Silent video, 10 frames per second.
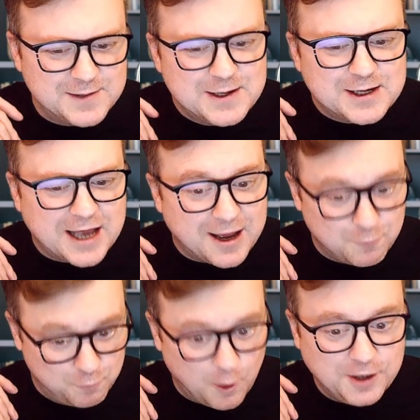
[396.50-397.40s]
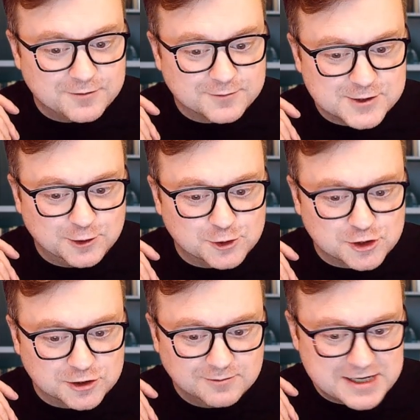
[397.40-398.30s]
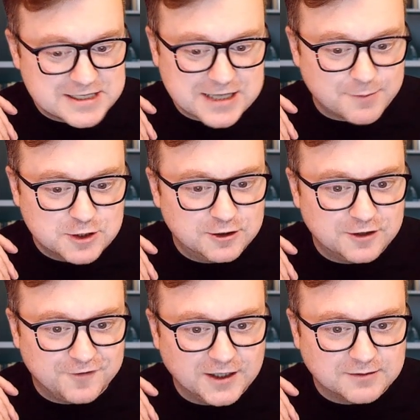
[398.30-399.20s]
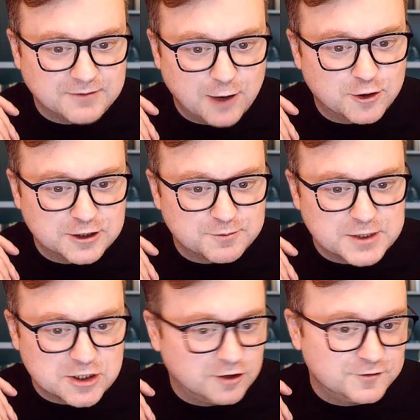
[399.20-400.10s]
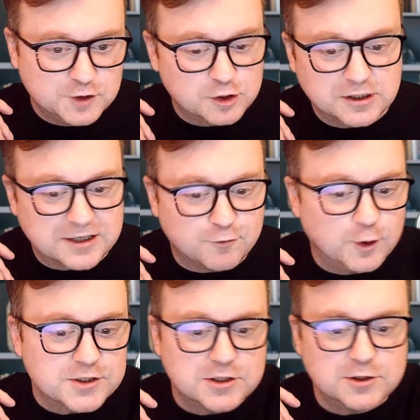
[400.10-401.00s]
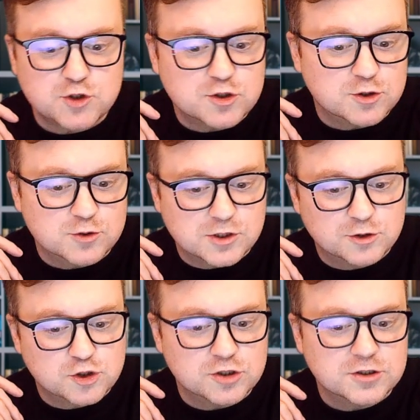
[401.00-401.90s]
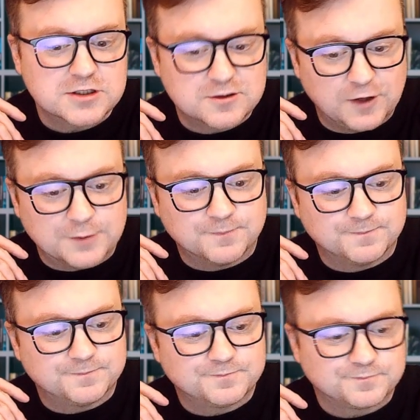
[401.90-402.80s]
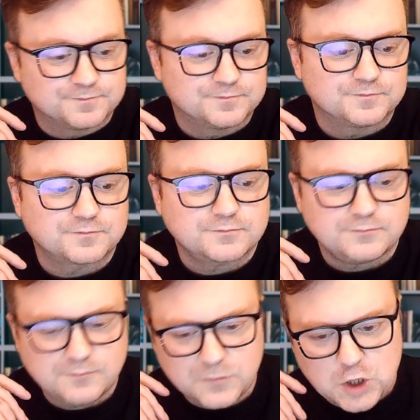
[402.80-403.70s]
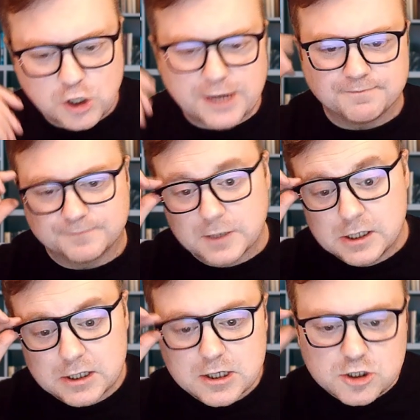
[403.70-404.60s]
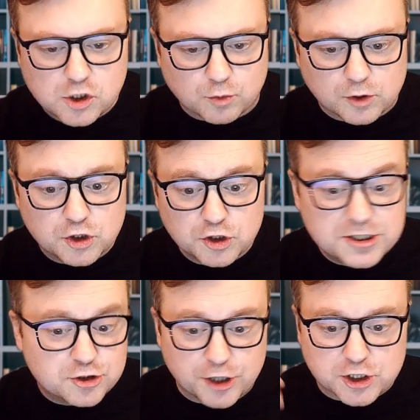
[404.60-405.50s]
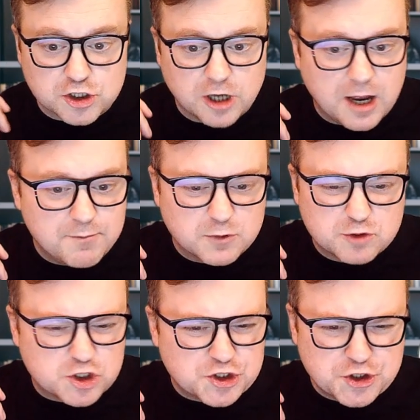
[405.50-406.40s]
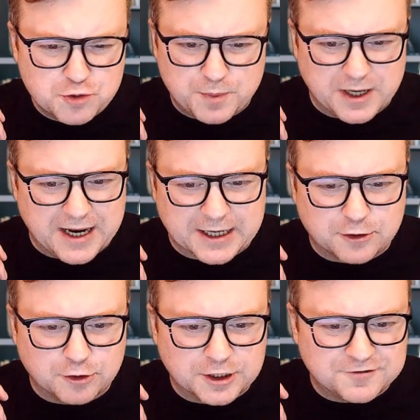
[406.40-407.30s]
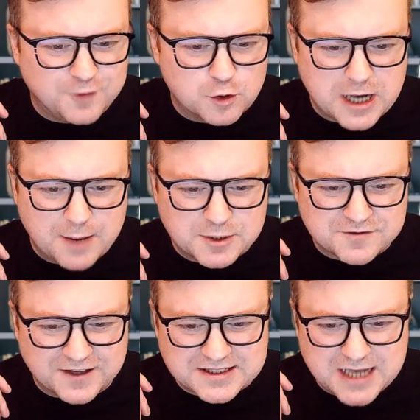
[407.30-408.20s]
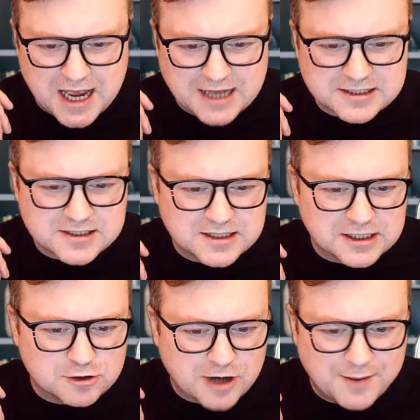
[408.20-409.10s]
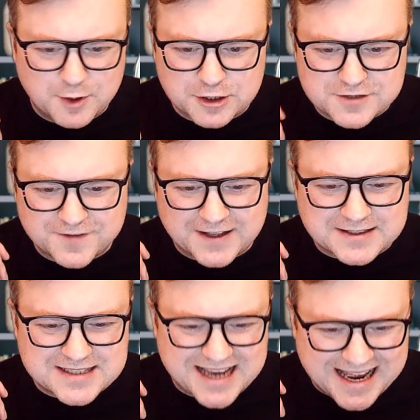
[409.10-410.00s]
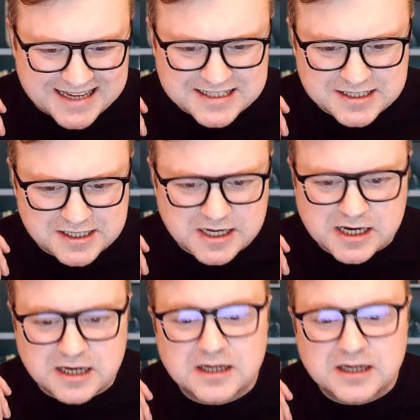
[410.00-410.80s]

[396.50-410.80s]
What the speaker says: One solution is absolutely fine. How can it be solved? You can give one solution, two solutions. It's fine. Okay, so good introduction. Super accurate. Vocab is fantastic. Grammar is fantastic.